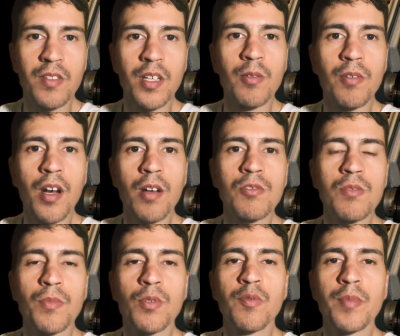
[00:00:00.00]
the
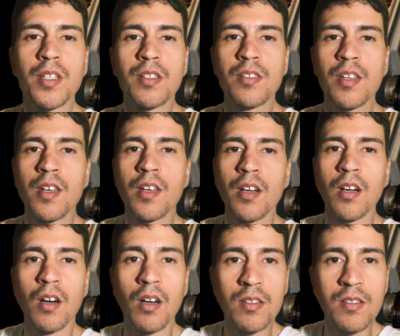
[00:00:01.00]
ground's movements
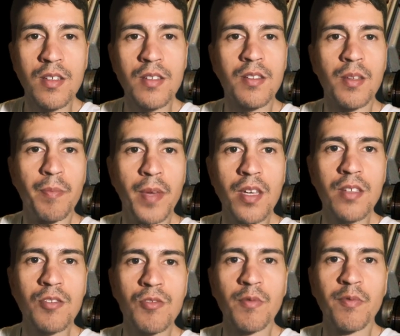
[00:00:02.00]
causes the
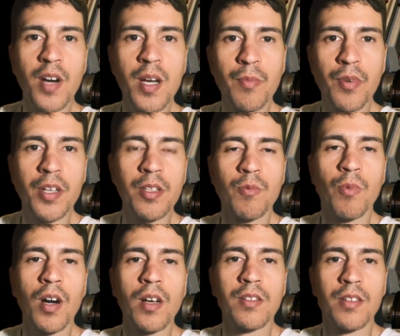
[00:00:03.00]
base to vibrate
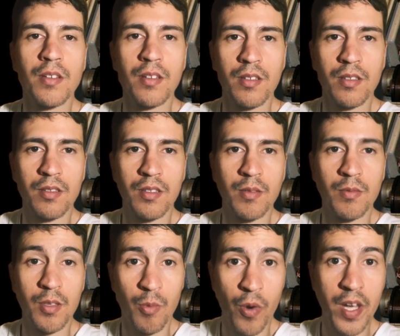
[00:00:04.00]
while
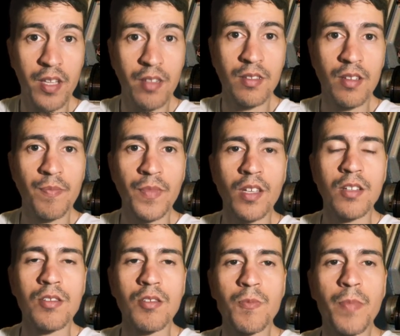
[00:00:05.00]
the weight,
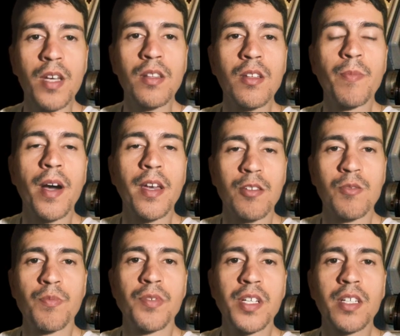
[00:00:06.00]
suspended by a
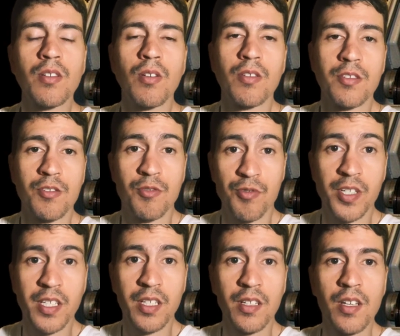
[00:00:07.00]
spring or
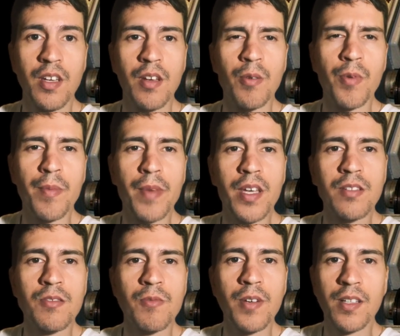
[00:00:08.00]
string,
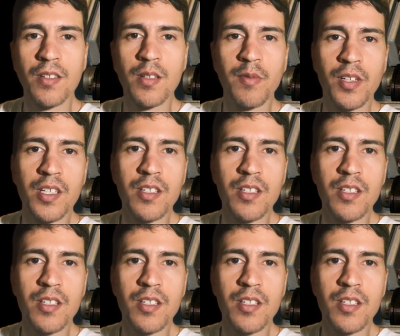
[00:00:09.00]
remains relatively